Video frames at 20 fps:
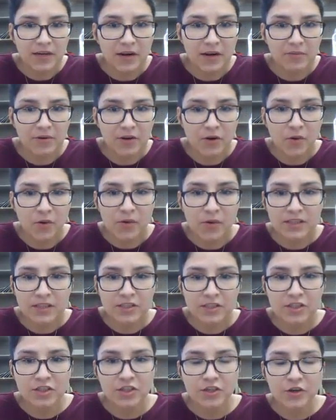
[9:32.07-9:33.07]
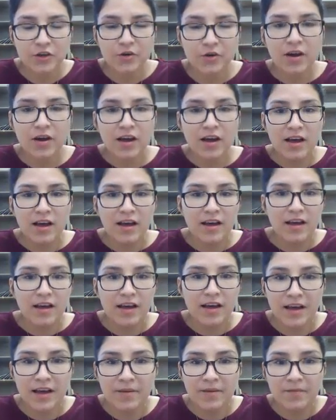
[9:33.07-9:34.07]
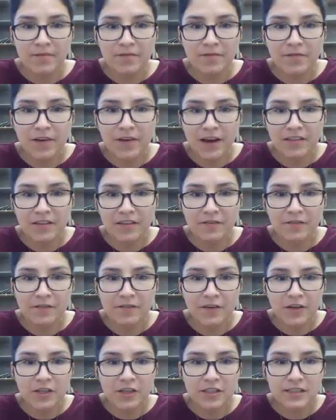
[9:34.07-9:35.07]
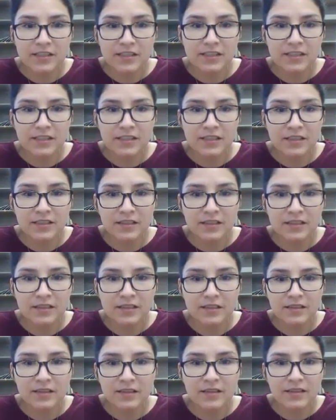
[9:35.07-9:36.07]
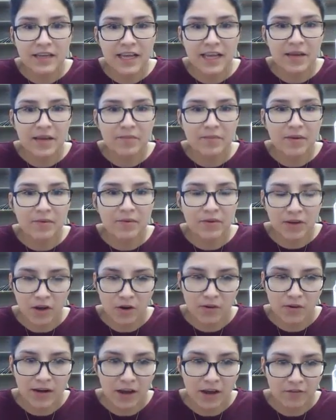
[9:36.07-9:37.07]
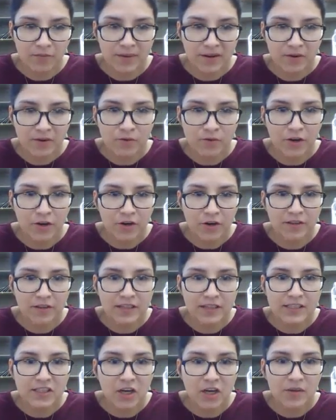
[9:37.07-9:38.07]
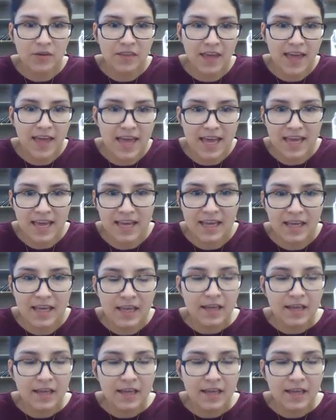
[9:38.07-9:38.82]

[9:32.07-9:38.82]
We're going to find the first name that would go in alphabetical order. Let's start with A.